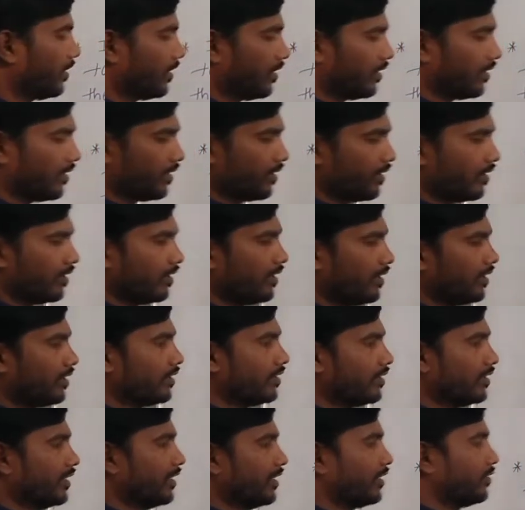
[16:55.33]

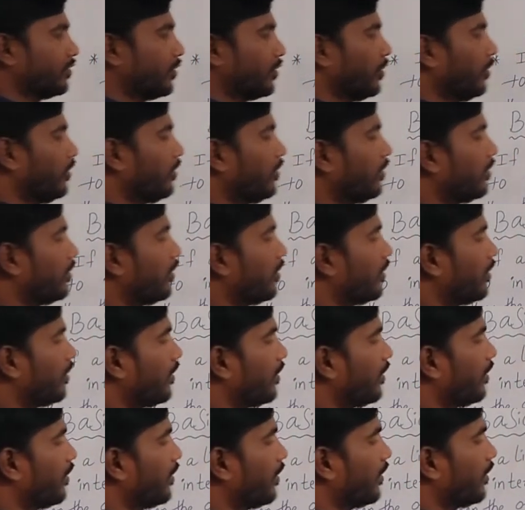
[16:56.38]
therefore
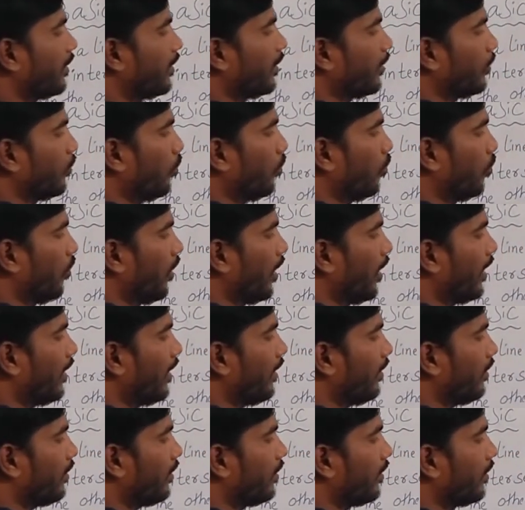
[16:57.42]
1
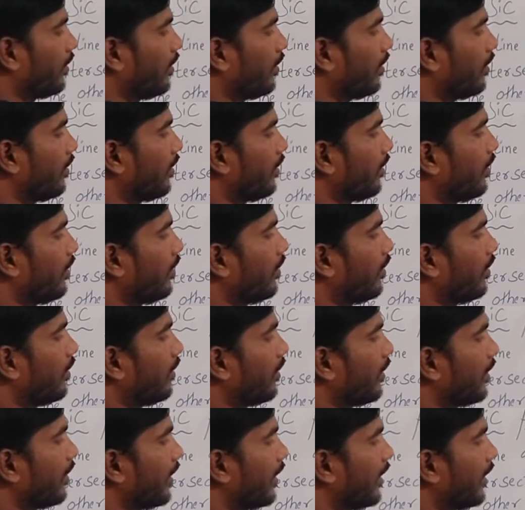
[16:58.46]
is
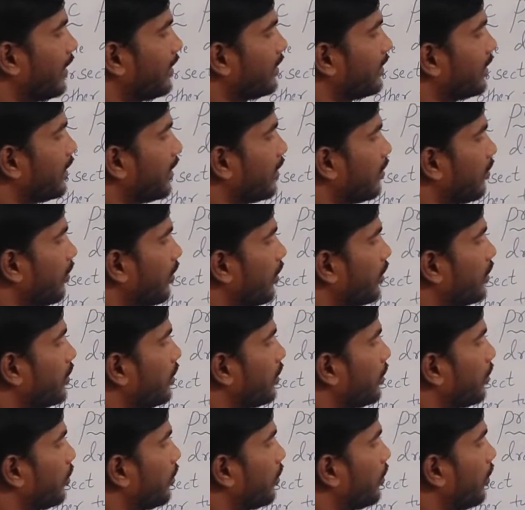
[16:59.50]
equals to 2.
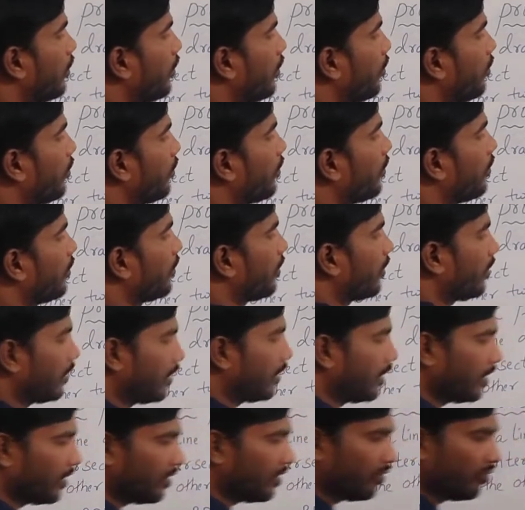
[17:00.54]
1
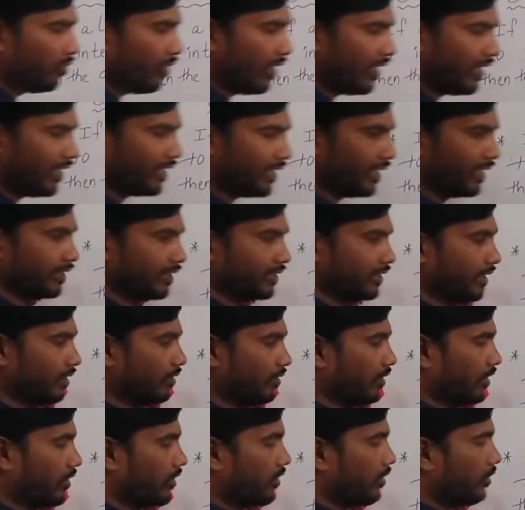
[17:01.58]
is equals to 2.
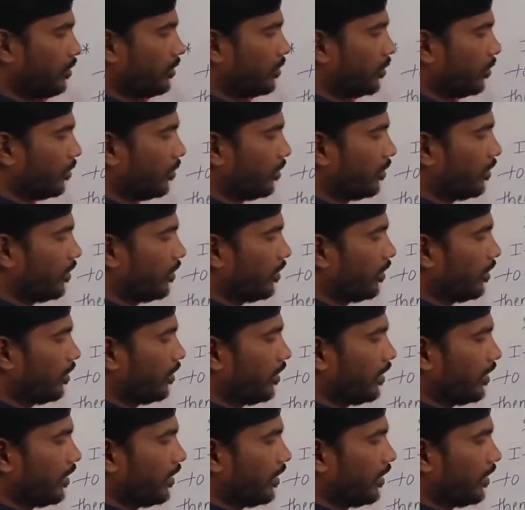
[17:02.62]
So